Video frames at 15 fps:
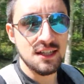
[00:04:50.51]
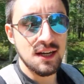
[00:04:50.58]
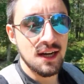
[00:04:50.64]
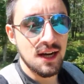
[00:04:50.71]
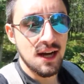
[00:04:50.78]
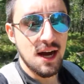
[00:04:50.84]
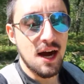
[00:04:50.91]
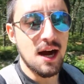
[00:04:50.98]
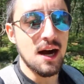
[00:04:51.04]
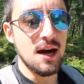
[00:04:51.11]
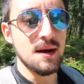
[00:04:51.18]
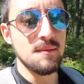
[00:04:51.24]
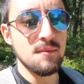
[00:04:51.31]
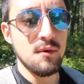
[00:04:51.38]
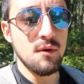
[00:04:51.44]

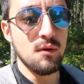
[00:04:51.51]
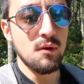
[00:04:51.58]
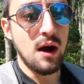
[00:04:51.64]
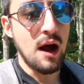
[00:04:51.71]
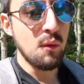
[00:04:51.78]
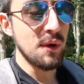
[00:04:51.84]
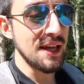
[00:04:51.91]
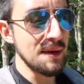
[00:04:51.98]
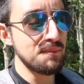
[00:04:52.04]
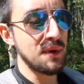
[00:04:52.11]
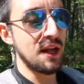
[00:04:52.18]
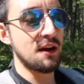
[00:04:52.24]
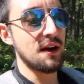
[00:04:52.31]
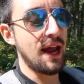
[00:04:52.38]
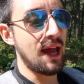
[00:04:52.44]
Um, I wanna get
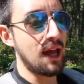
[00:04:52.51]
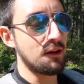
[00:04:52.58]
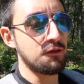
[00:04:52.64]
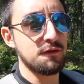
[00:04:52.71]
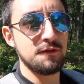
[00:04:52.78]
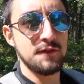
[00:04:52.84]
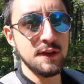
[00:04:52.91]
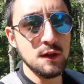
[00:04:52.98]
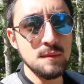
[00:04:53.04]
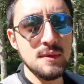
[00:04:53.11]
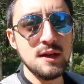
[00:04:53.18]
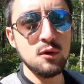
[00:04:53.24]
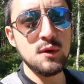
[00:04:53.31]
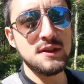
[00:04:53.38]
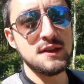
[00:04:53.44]
better at
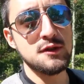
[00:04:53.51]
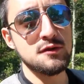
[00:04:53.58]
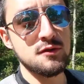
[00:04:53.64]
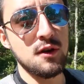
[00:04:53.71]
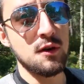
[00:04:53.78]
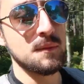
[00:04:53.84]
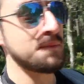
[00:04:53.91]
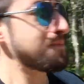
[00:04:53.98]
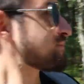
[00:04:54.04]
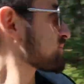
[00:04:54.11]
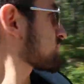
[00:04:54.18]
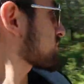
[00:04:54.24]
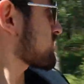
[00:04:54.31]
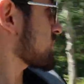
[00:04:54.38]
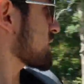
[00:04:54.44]
filming with the
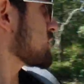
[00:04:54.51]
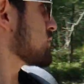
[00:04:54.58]
drone.